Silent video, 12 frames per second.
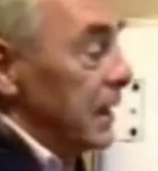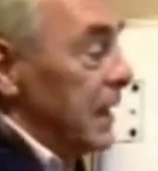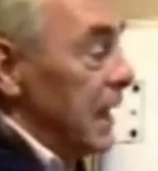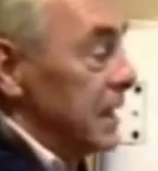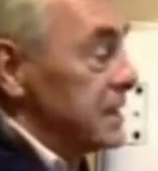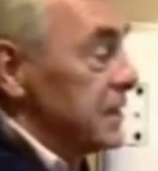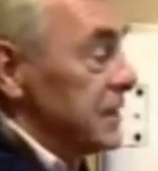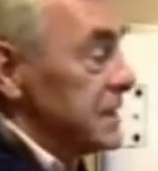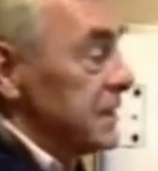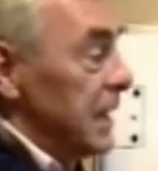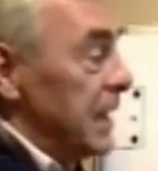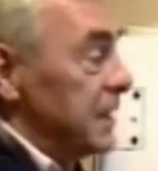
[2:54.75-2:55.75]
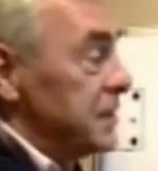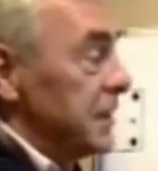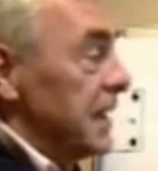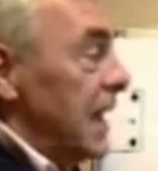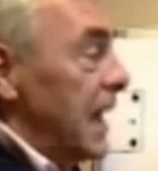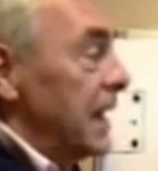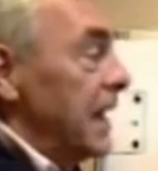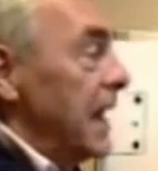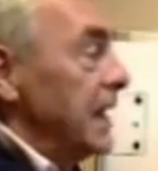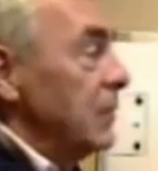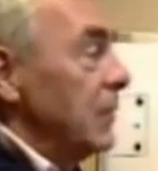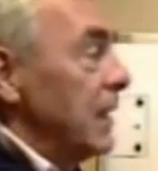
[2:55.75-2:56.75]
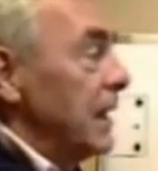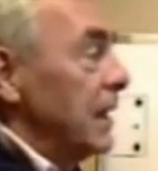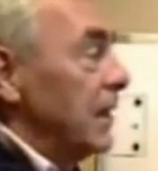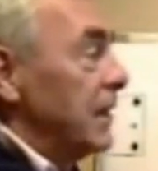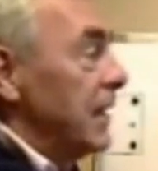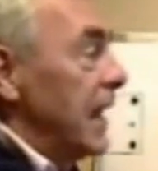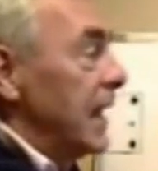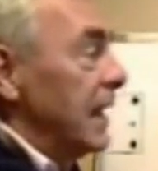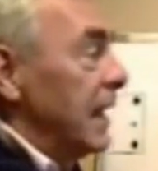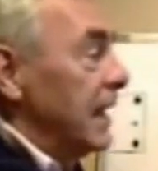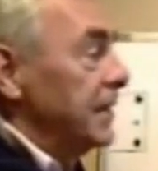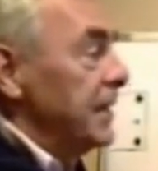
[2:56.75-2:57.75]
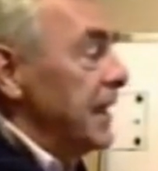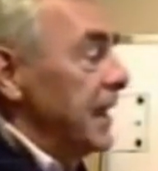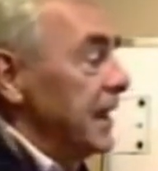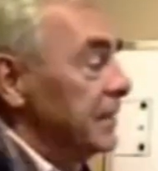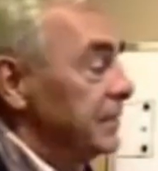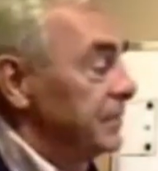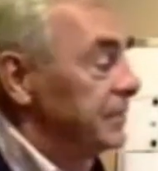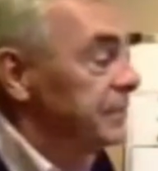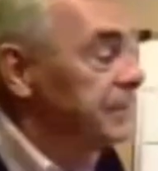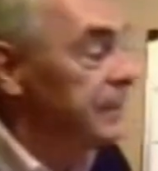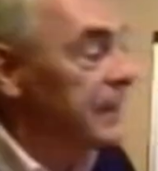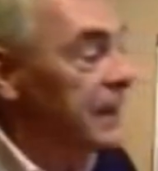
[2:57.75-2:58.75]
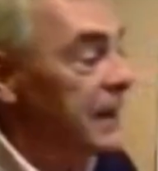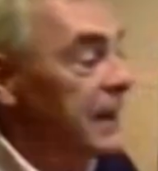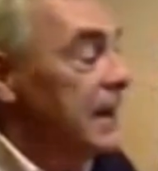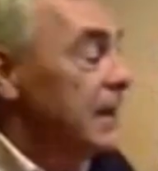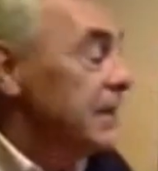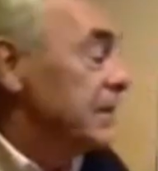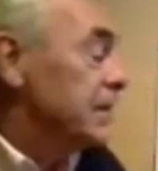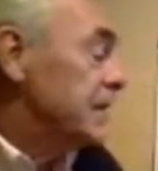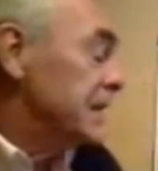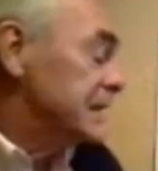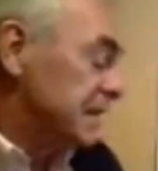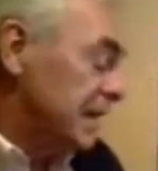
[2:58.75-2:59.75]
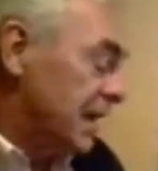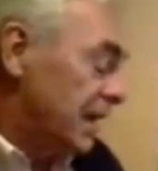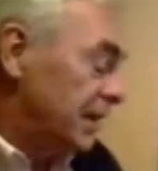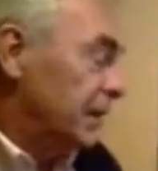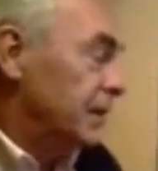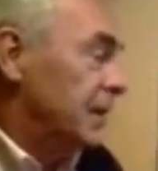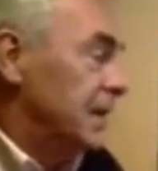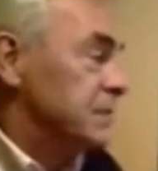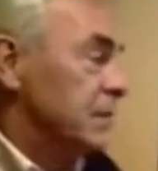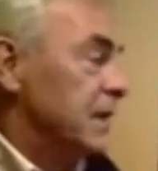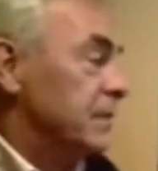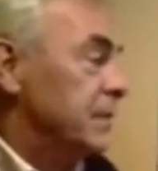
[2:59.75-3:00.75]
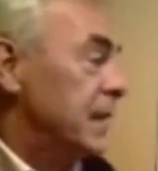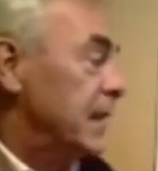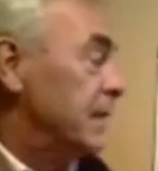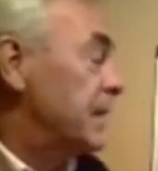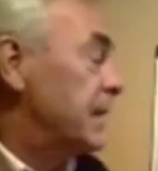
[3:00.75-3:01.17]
last crossed the margin, and anywhere on that line there. The third scenario is where the player